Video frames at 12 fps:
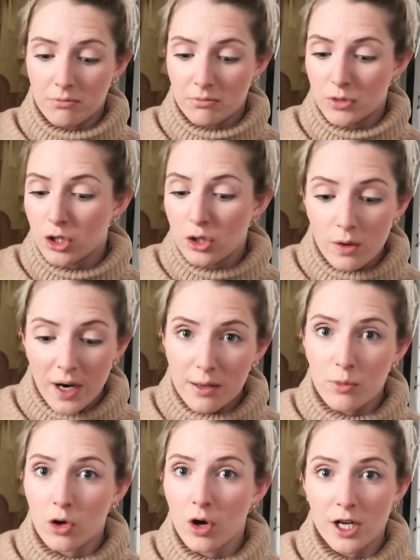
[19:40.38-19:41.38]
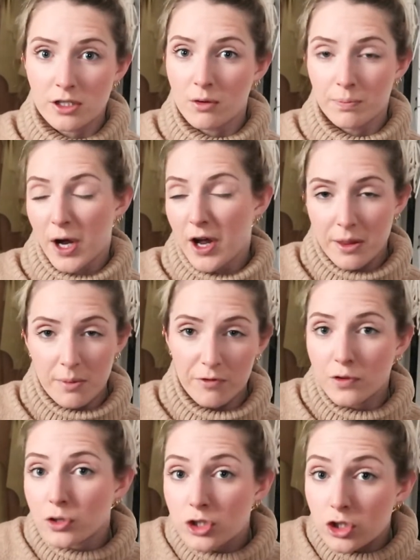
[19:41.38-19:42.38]
new anymore, I don't buy them
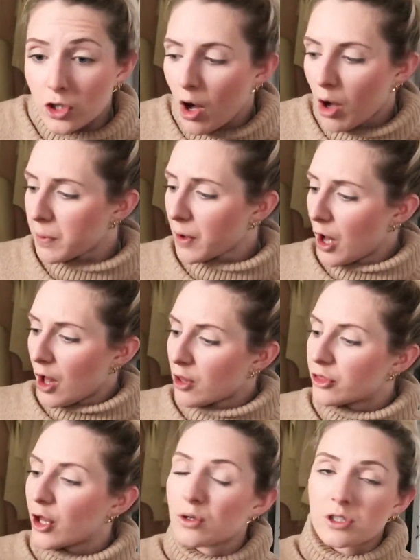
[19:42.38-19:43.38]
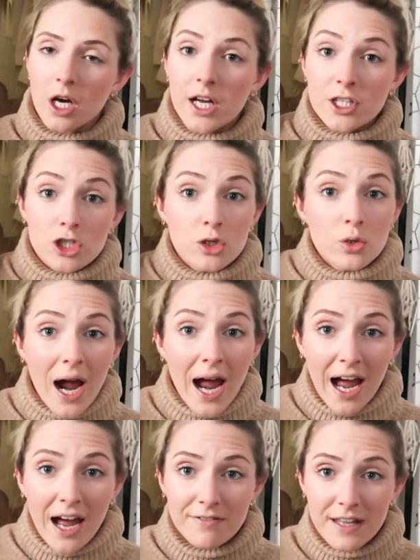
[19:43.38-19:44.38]
full stop. Those that I do
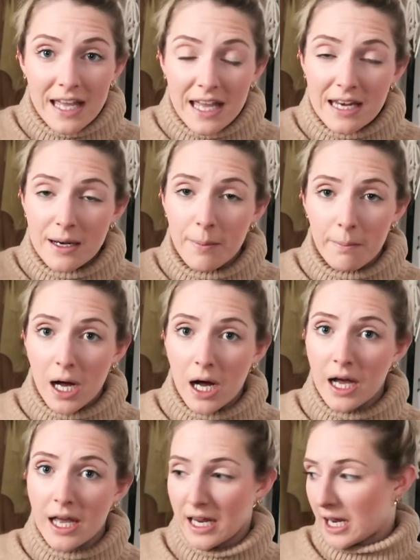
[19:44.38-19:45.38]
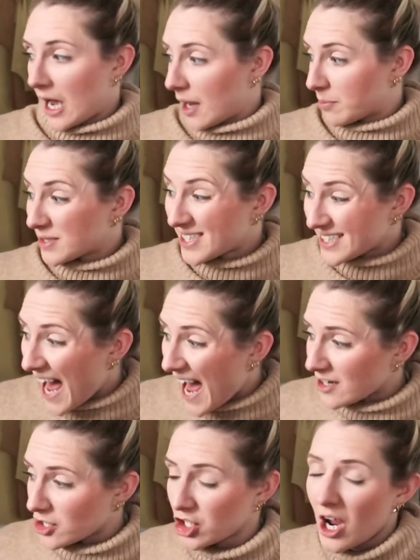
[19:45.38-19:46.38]
have in my
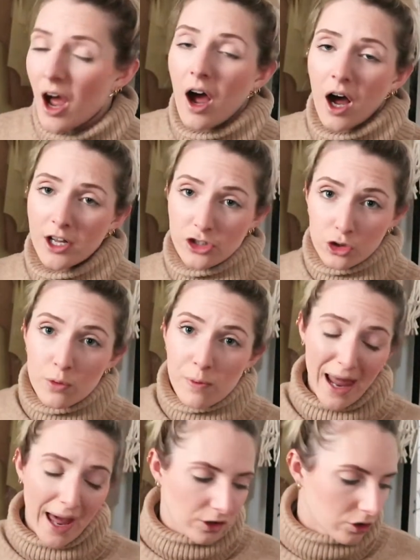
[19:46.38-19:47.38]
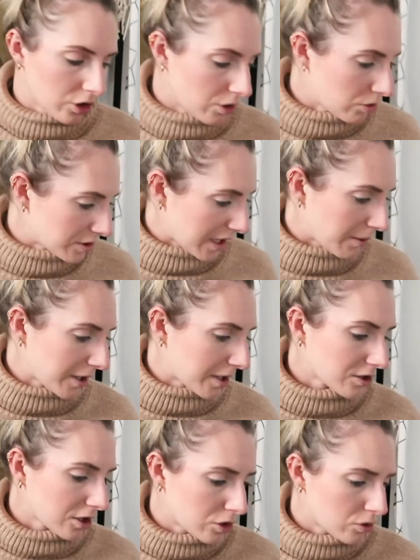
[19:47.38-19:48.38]
stash, I do plan on using,
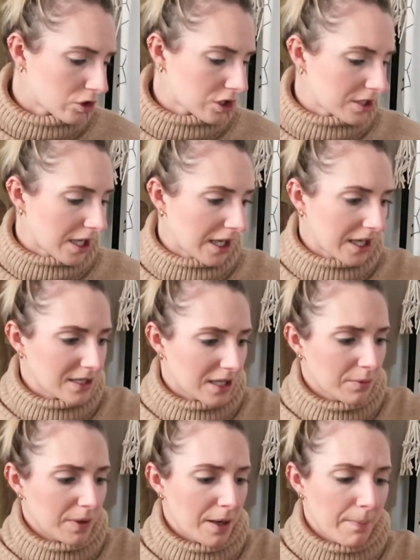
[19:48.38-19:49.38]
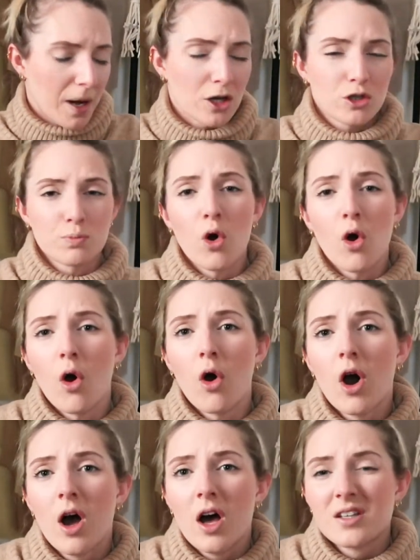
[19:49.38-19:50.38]
because I do just think it's going to be a much more
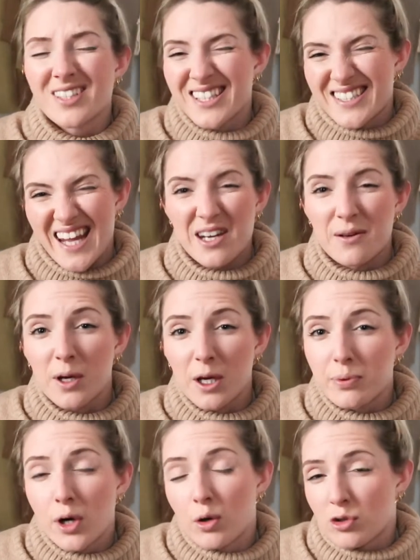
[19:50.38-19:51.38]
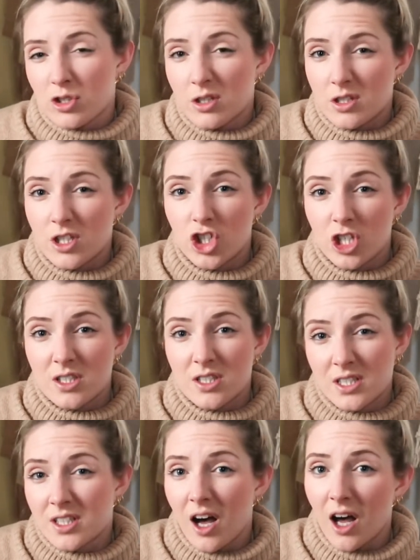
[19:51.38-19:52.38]
sustainable approach than to just
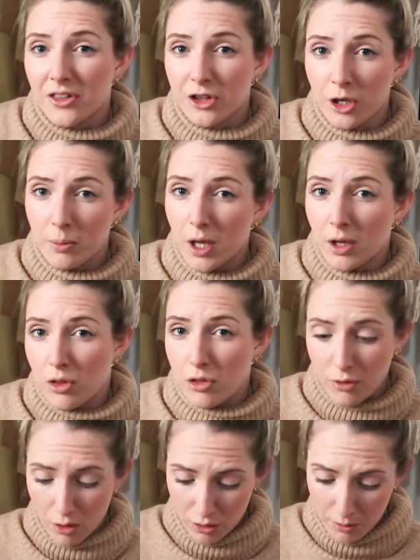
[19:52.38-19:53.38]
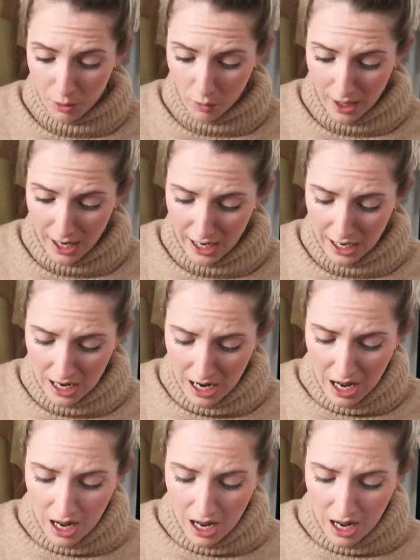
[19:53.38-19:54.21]
discard them and throw them away.